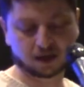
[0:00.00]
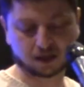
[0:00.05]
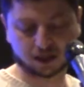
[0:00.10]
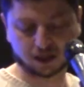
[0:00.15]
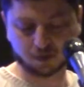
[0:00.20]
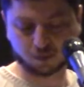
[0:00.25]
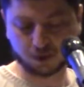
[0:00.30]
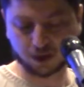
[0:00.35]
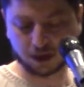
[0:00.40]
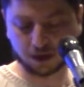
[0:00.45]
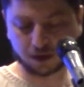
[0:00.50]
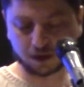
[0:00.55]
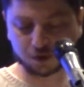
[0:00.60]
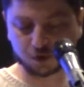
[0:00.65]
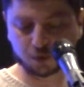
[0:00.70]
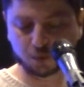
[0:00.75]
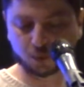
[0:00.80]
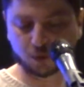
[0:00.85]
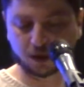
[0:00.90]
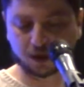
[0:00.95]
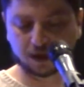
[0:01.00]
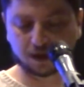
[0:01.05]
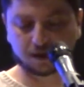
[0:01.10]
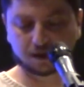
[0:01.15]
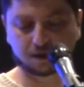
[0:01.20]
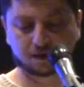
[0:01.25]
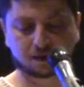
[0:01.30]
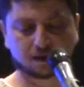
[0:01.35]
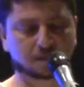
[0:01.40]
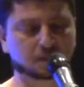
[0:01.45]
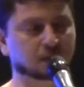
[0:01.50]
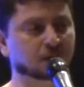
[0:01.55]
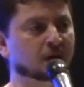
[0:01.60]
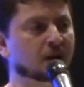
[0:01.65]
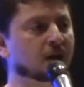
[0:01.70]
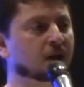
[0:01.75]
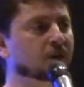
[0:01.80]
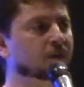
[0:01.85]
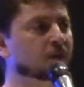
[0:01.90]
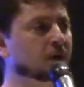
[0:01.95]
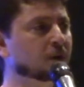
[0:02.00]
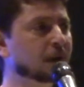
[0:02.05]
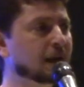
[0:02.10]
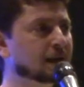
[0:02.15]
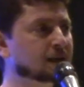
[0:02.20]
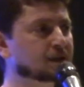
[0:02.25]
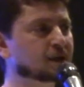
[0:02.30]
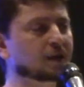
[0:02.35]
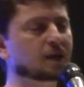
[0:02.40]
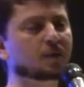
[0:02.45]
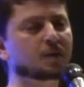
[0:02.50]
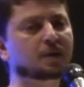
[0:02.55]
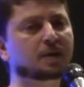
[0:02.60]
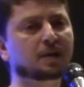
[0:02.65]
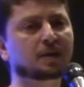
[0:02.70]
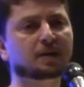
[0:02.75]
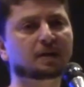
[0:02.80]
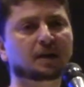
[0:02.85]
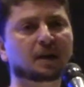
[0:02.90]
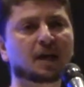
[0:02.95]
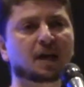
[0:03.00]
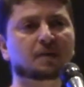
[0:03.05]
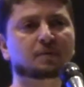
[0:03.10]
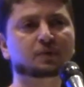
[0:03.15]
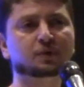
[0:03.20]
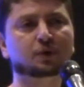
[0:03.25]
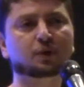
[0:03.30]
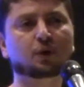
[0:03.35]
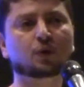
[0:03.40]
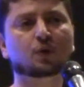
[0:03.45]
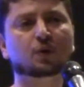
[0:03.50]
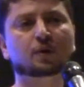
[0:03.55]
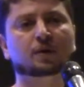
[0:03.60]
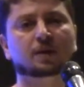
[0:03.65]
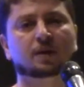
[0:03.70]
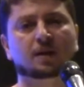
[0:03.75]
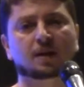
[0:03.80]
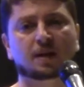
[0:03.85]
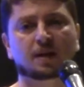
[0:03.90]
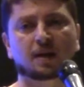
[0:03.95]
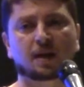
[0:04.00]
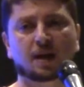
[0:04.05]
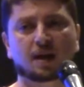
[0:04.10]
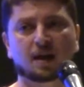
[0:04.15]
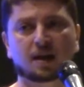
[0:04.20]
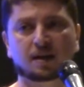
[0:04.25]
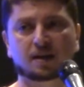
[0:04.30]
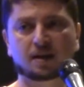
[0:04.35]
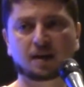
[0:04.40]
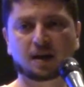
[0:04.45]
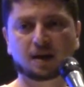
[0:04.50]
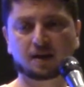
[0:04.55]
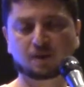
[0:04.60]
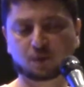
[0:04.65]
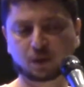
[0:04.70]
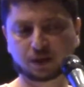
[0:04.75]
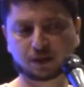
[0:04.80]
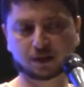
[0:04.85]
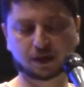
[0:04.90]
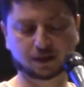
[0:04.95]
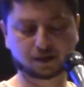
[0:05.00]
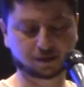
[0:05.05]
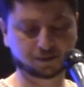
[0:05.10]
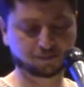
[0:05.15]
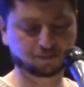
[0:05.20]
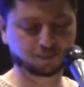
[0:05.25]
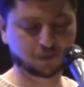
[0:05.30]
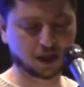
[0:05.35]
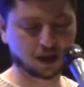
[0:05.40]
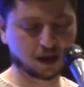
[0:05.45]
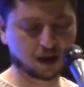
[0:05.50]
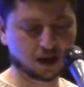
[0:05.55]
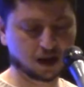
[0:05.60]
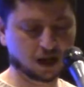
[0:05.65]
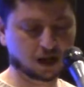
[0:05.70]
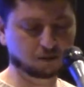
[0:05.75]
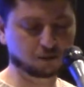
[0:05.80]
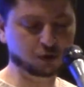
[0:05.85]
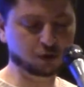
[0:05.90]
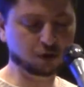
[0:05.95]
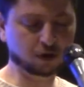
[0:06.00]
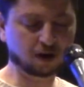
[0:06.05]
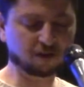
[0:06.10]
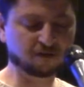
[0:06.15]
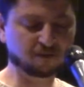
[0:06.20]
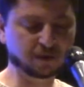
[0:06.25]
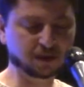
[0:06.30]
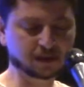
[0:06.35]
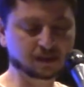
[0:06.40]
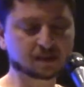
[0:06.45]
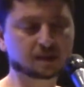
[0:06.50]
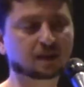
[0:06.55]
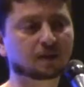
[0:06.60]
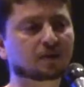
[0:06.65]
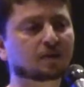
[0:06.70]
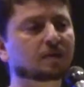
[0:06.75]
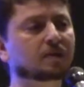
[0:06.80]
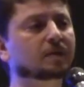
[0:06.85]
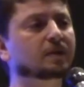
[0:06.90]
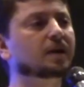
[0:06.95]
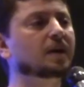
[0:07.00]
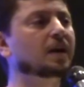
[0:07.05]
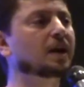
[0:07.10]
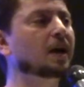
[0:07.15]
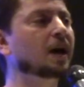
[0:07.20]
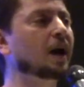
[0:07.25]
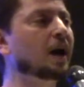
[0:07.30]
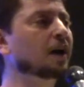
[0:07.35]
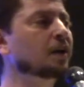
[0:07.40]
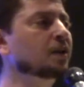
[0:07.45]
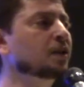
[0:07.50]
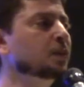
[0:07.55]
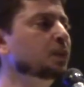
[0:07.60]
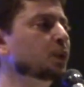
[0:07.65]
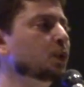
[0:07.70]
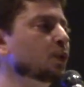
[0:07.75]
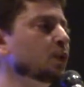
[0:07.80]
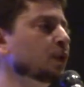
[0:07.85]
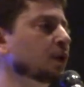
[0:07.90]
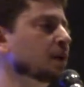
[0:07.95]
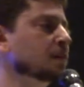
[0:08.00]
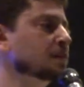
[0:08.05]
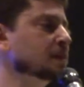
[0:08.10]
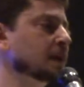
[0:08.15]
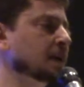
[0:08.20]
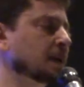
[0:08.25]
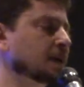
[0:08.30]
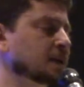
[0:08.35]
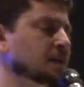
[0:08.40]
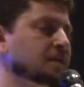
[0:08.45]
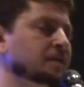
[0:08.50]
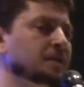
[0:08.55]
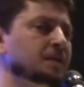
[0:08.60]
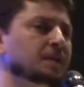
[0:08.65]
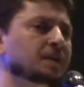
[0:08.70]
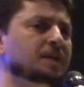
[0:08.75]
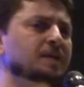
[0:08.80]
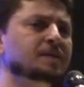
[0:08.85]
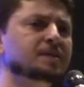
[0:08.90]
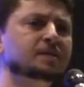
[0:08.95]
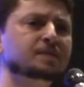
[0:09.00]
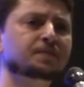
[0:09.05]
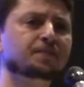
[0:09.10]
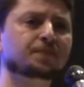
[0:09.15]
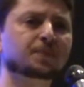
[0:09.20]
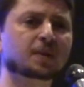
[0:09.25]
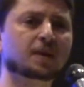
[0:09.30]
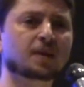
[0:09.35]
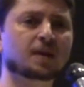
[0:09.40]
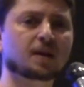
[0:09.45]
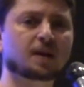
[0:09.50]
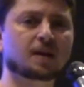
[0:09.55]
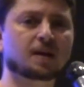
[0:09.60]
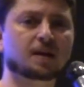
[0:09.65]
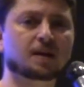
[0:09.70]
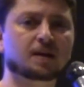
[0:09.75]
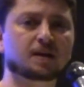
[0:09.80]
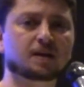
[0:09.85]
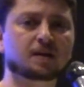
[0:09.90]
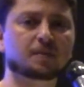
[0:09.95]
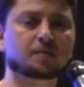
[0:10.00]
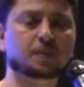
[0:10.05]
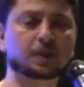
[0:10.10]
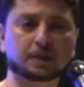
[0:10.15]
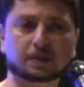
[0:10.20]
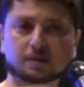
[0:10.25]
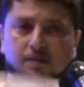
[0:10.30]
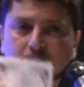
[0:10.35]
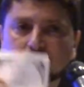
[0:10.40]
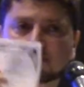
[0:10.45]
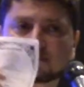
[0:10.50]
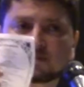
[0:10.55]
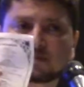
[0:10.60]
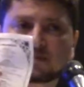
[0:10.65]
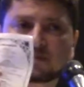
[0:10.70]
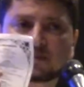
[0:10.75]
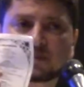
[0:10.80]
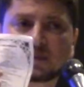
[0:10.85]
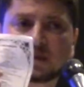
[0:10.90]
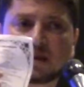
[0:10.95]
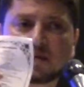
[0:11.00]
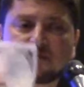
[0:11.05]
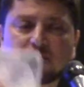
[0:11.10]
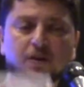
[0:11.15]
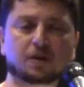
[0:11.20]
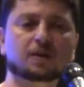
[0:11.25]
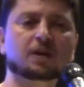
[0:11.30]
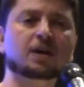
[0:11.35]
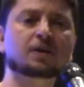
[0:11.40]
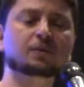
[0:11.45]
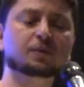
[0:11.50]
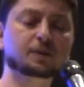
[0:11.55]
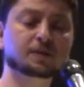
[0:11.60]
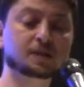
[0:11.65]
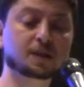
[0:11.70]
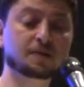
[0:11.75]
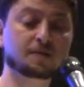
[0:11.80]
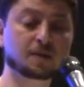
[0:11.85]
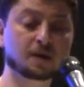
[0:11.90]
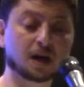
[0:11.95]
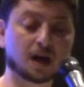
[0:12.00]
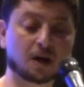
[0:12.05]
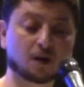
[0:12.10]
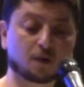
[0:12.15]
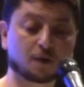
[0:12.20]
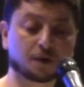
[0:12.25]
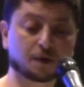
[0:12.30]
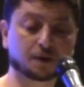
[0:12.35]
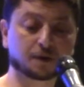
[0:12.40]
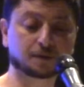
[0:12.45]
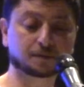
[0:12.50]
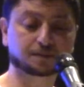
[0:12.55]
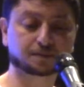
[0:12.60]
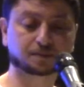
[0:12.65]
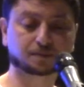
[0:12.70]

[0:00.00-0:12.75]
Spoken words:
the weekly Jumu'ah, Ramadan, where we had Taraweeh, Qiyam, Suhoor, and whatnot. I'm sure I've missed, other programs and activities, but if you're not receiving our